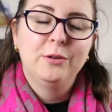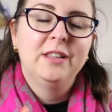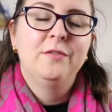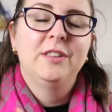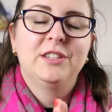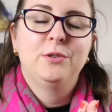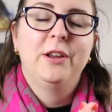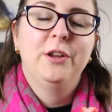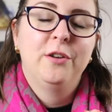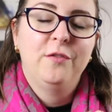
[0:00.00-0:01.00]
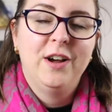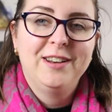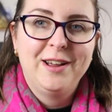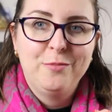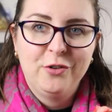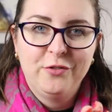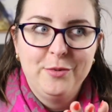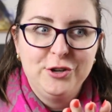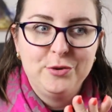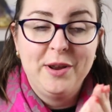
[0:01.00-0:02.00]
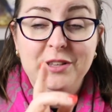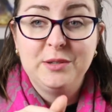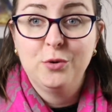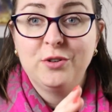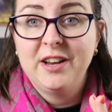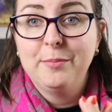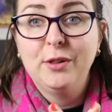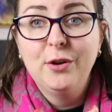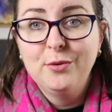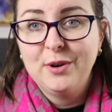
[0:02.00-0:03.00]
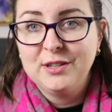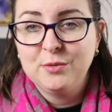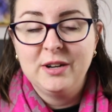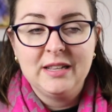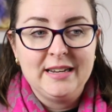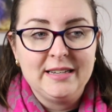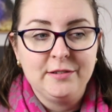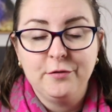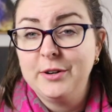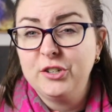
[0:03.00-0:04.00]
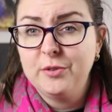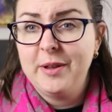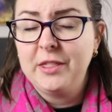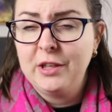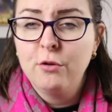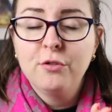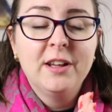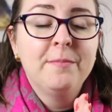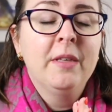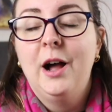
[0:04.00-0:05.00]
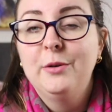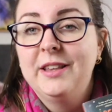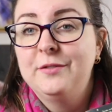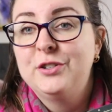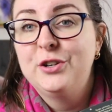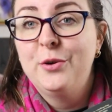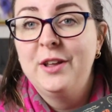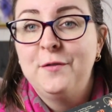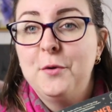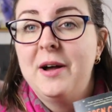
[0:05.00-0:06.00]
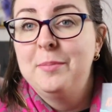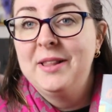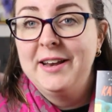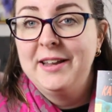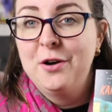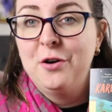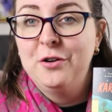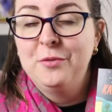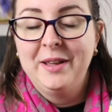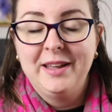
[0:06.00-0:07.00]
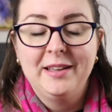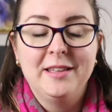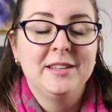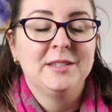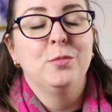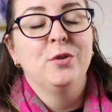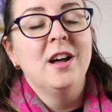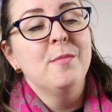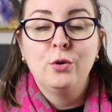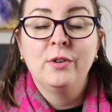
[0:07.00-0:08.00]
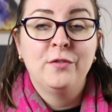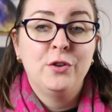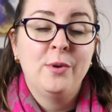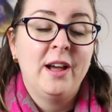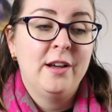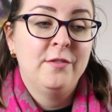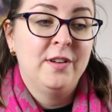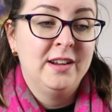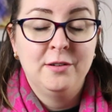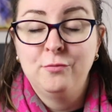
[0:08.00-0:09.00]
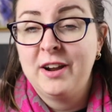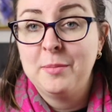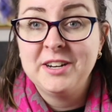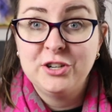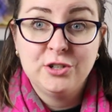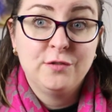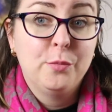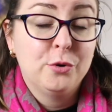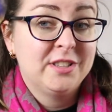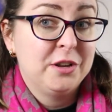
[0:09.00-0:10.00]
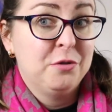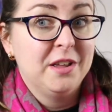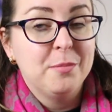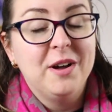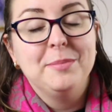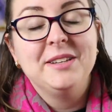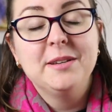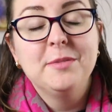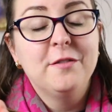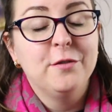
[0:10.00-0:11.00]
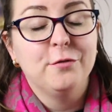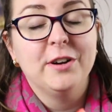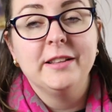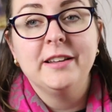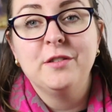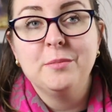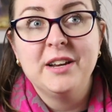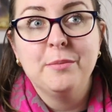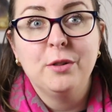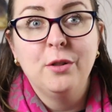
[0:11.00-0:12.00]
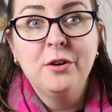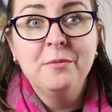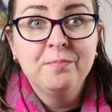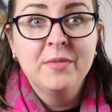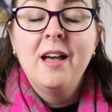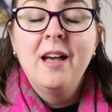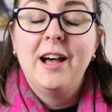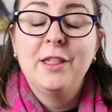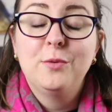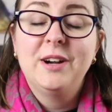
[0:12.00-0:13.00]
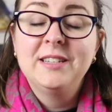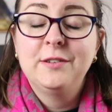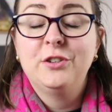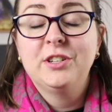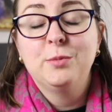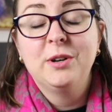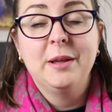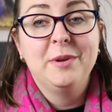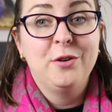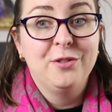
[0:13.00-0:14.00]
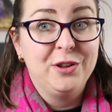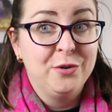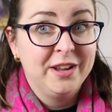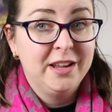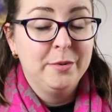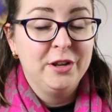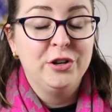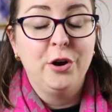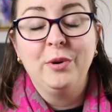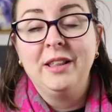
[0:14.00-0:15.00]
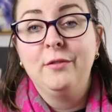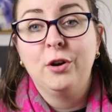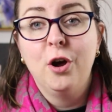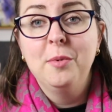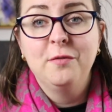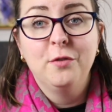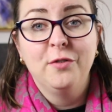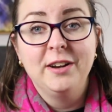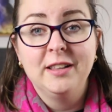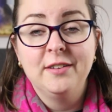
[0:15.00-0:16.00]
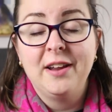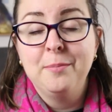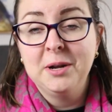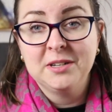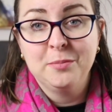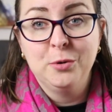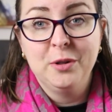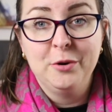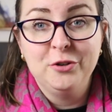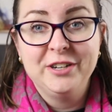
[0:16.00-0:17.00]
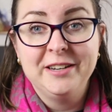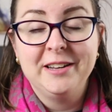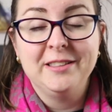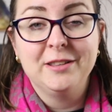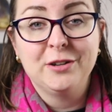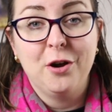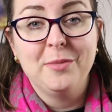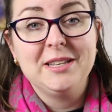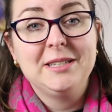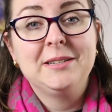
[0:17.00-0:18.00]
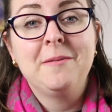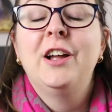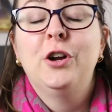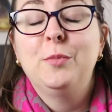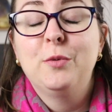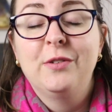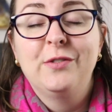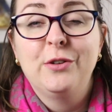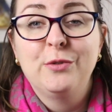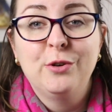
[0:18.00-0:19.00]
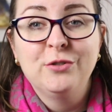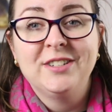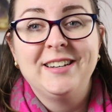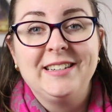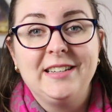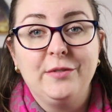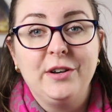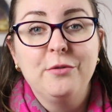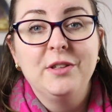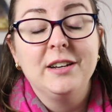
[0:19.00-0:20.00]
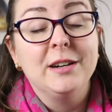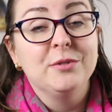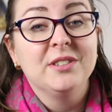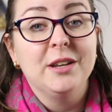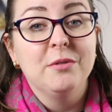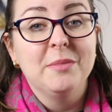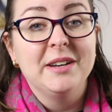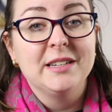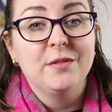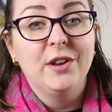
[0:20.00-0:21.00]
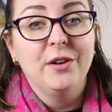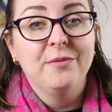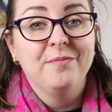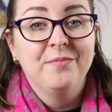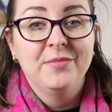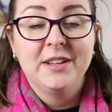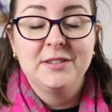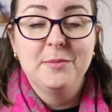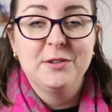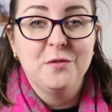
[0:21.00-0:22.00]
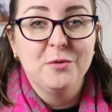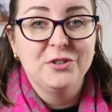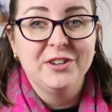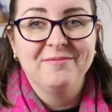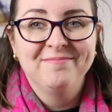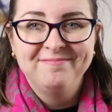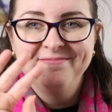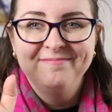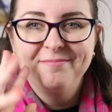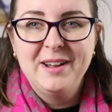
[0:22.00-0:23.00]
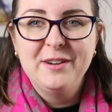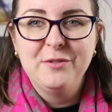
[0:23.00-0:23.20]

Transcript: will leave links to where you can find out more information about this book down below, as well as information about the author. I would love to know if you are planning on picking this book up, or if you have recommendations for books that you think might be similar, feel free to leave them down below. Otherwise, if you just want to let me know that you're here but you don't want to leave a comment, feel free to leave a basketball emoji in the comments. I hope that wherever you are in the world, you're staying safe and healthy, and I will see you in my next video. Thanks so much for watching. Bye